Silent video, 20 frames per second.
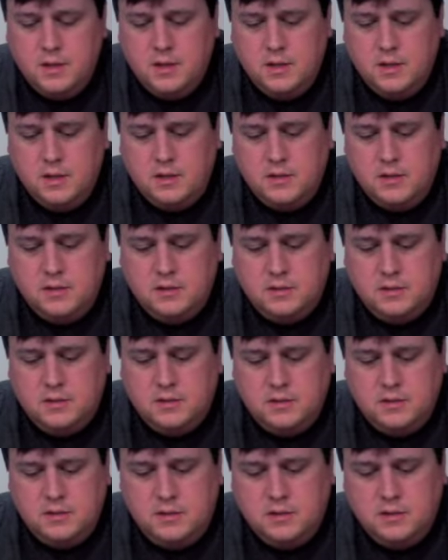The
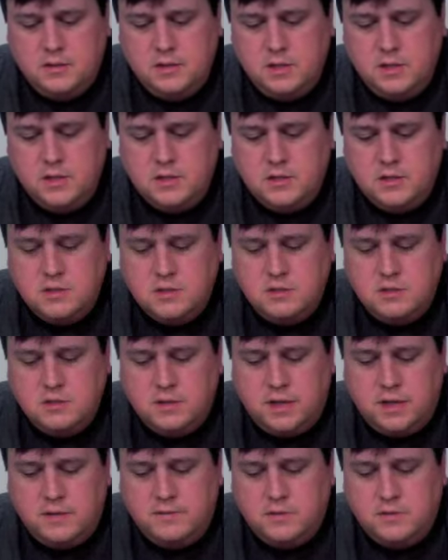only issue,
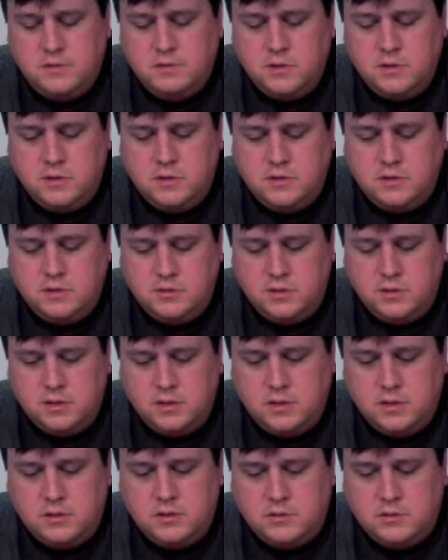I have two issues
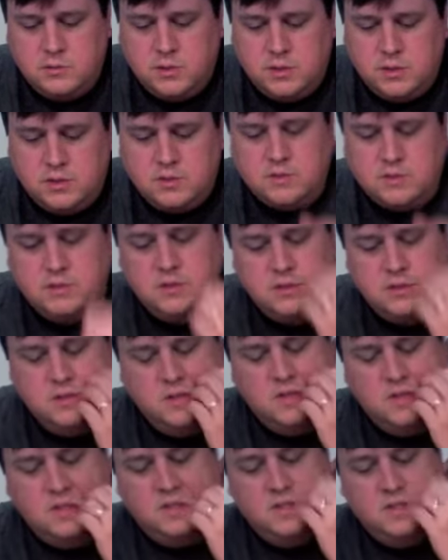really, is one is
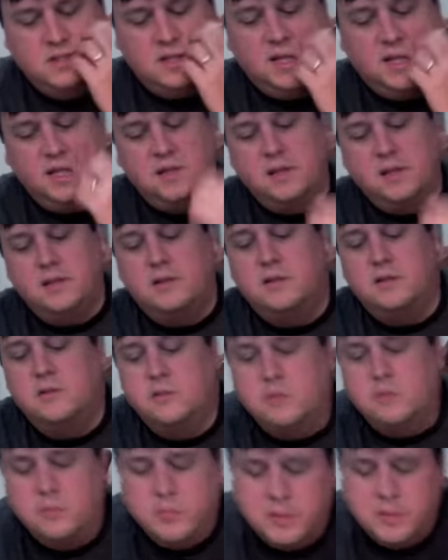slightly the
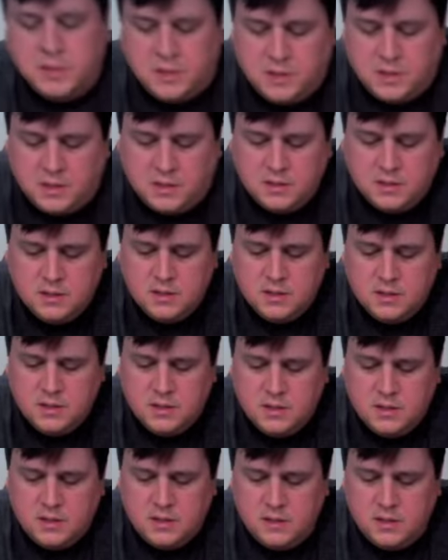durability.
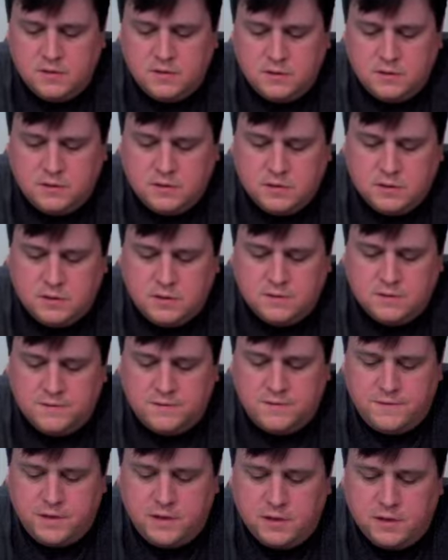If you took your
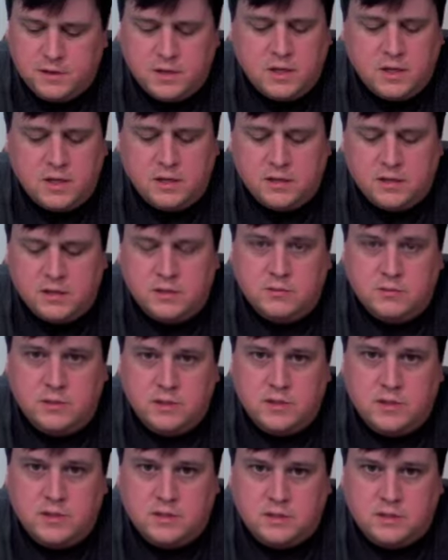fingernail and
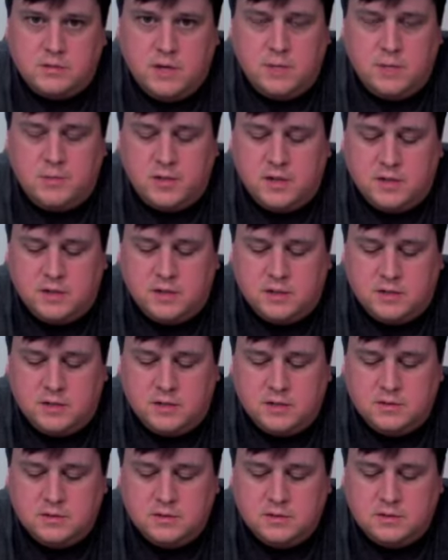really scraped onto
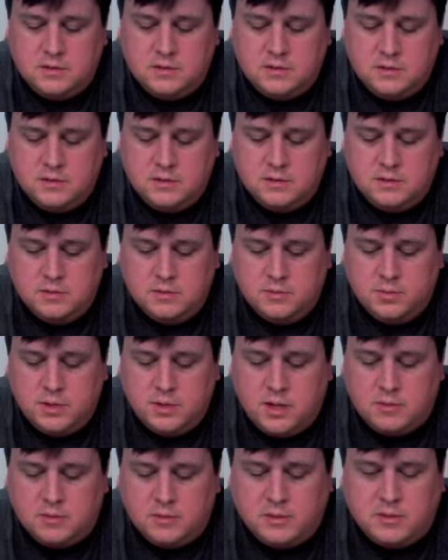this, you could
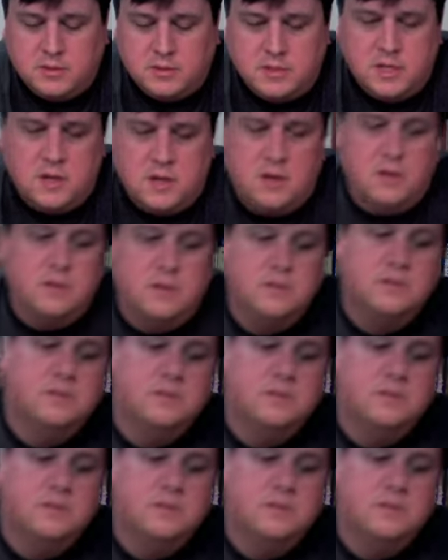probably tear it.